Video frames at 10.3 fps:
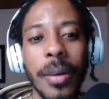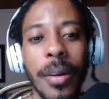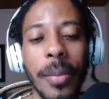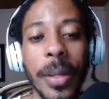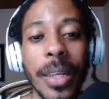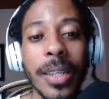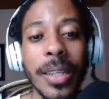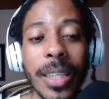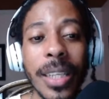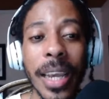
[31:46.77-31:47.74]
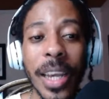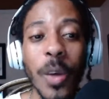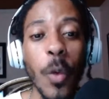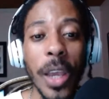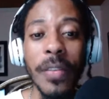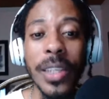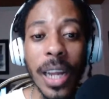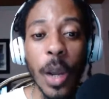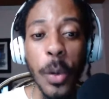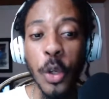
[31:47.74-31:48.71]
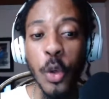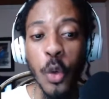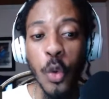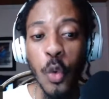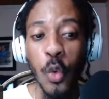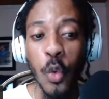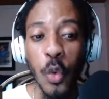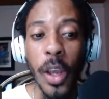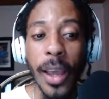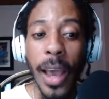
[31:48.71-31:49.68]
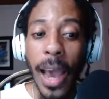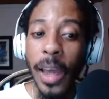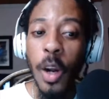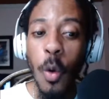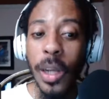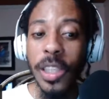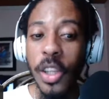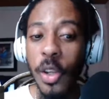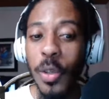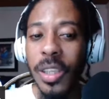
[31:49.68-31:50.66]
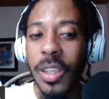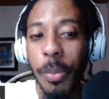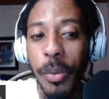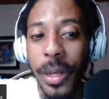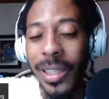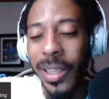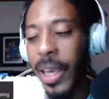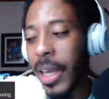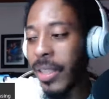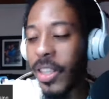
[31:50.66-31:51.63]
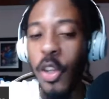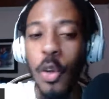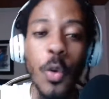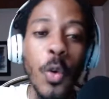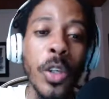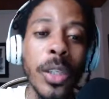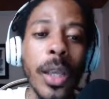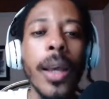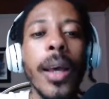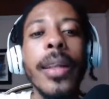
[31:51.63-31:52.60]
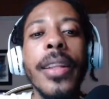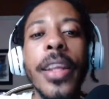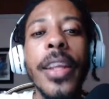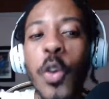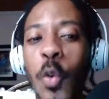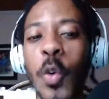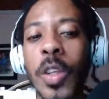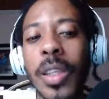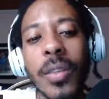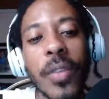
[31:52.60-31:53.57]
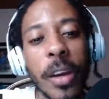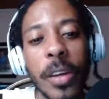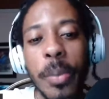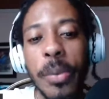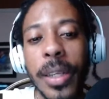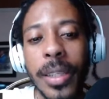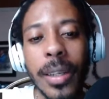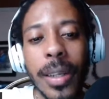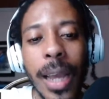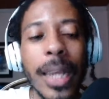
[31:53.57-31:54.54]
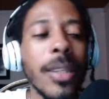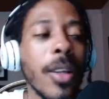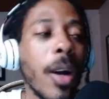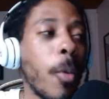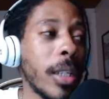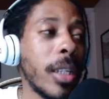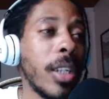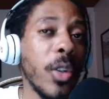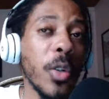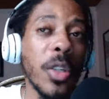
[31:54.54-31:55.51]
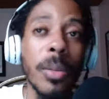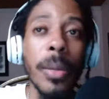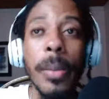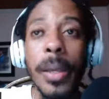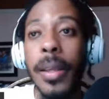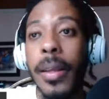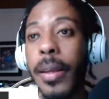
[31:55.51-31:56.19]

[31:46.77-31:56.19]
because this second wave is like, whoosh. I don't watch the news. It's depressing. Yes, the news is very depressing. I stopped watching news maybe